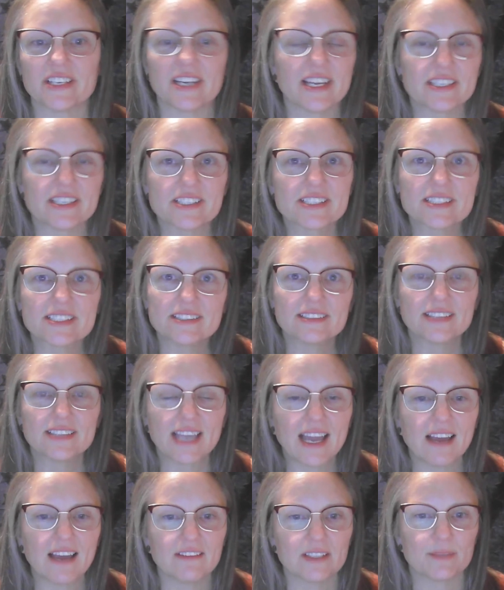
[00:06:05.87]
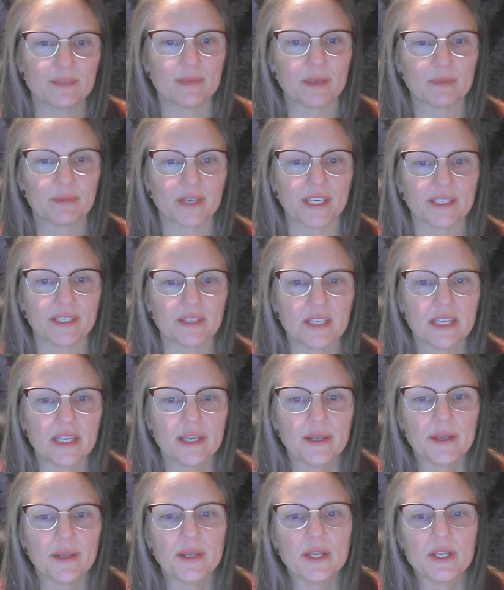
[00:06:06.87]
just have it in my brain.
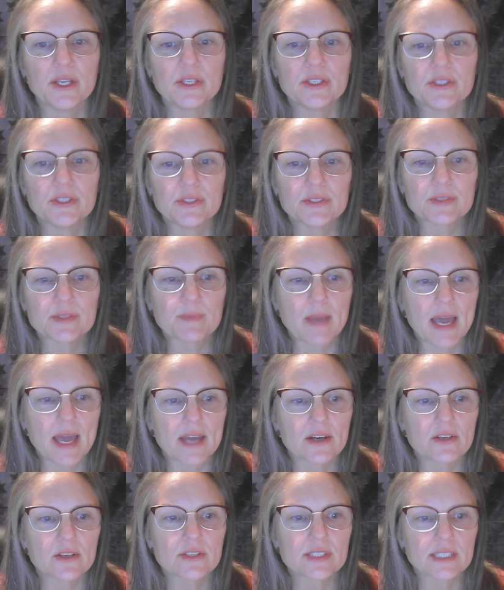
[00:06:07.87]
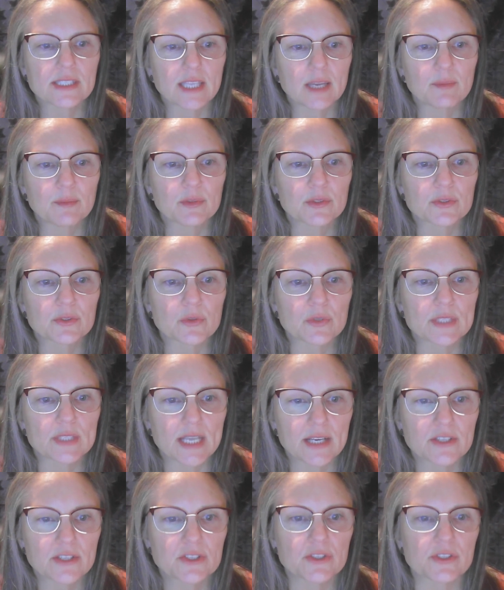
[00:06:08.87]
Use patterns, labels, or
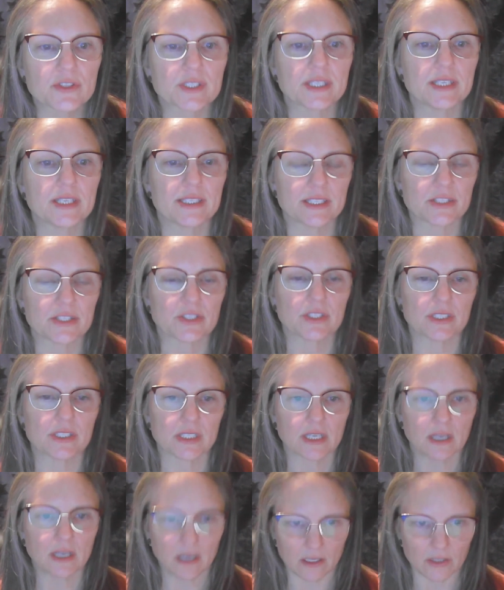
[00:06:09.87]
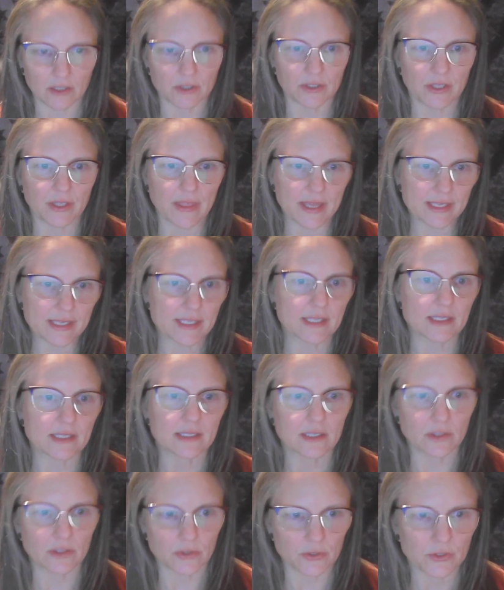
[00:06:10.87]
textures in addition to color, and that's the
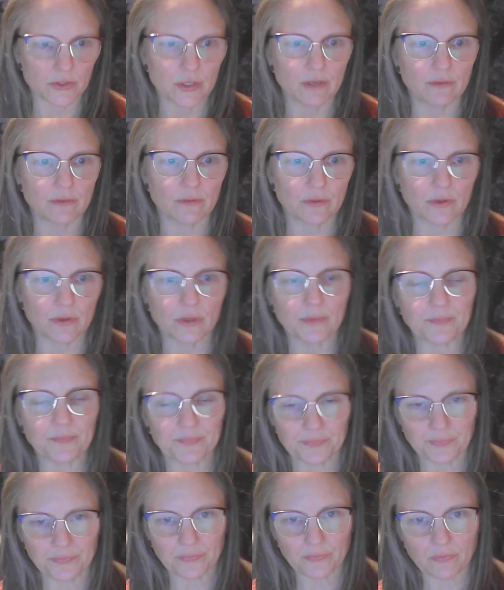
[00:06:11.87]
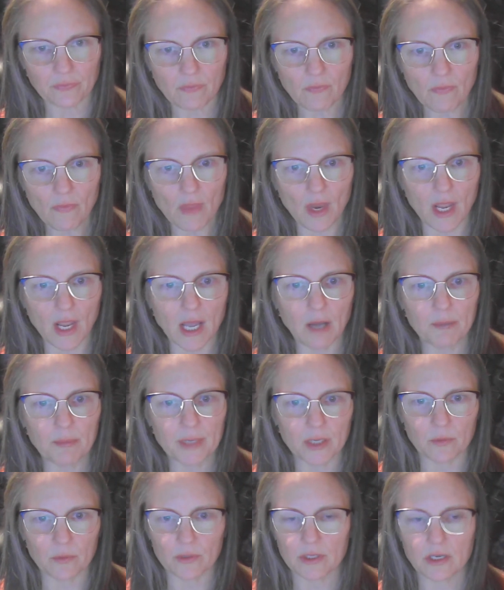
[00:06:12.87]
solution for
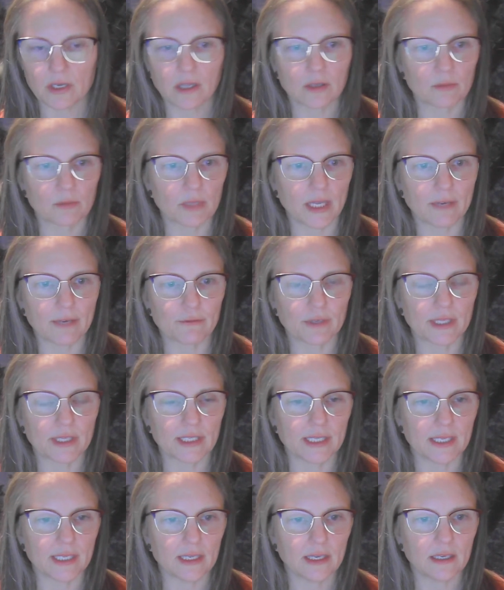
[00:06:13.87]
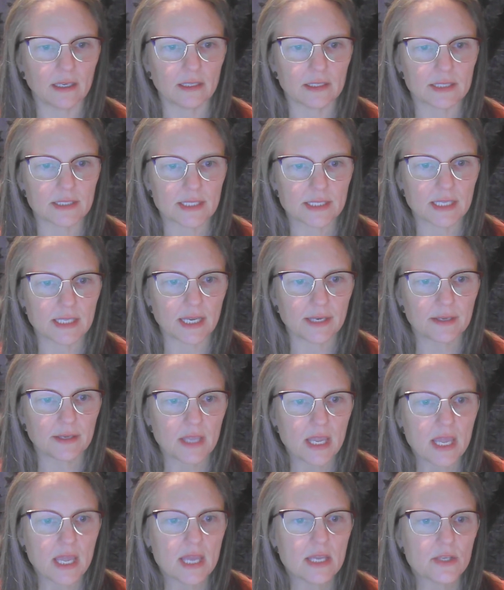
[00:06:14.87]
helping with colorblind friendly design.
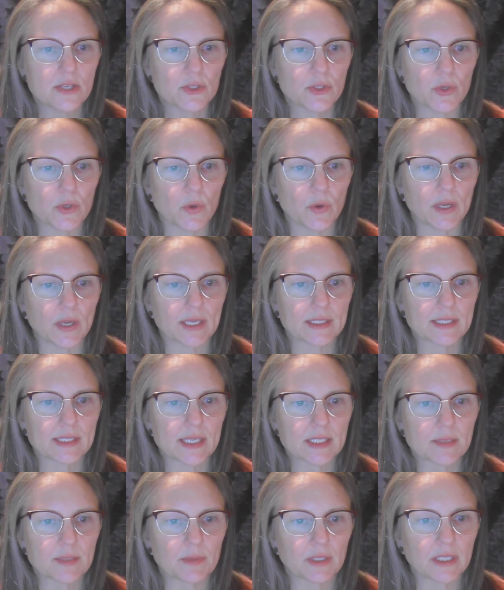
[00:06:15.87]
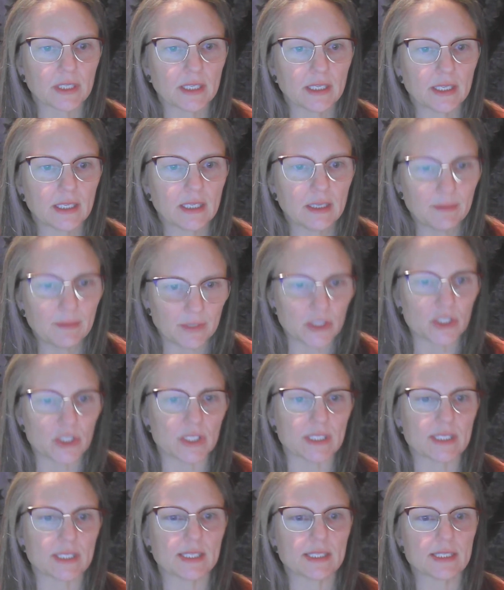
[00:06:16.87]
So accessible
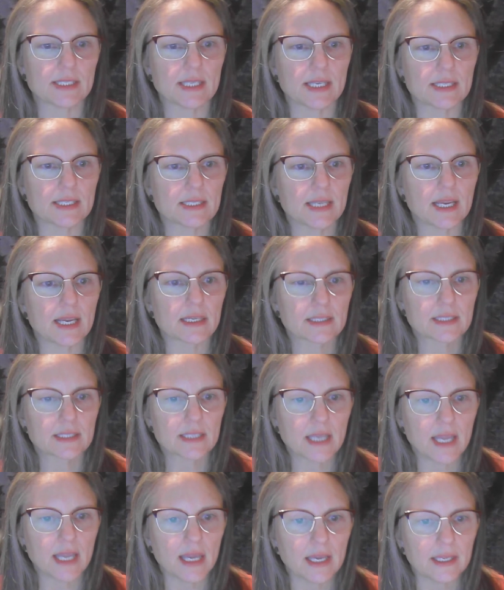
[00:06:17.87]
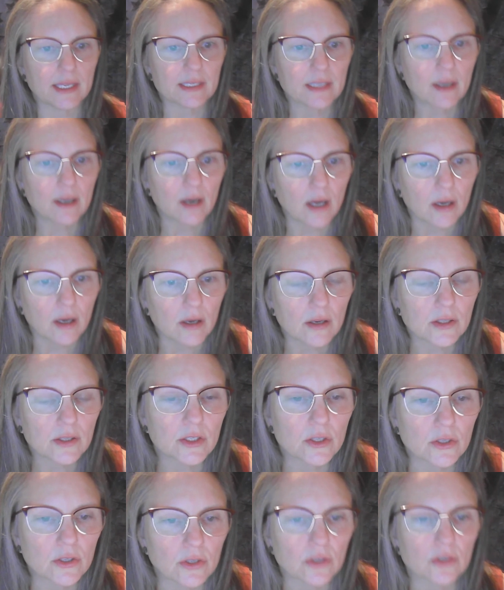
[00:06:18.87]
images, it says next, and
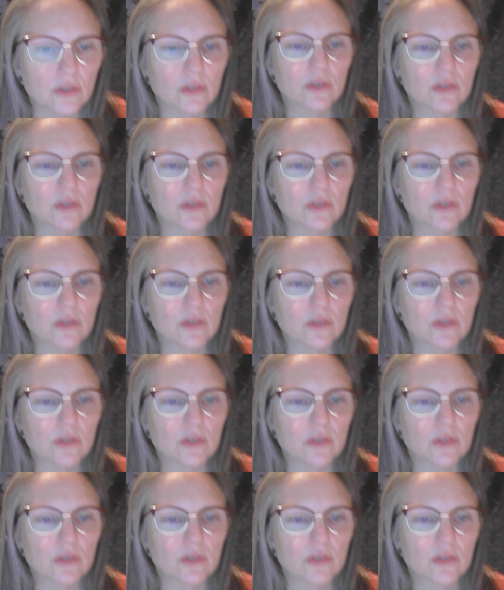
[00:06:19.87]
your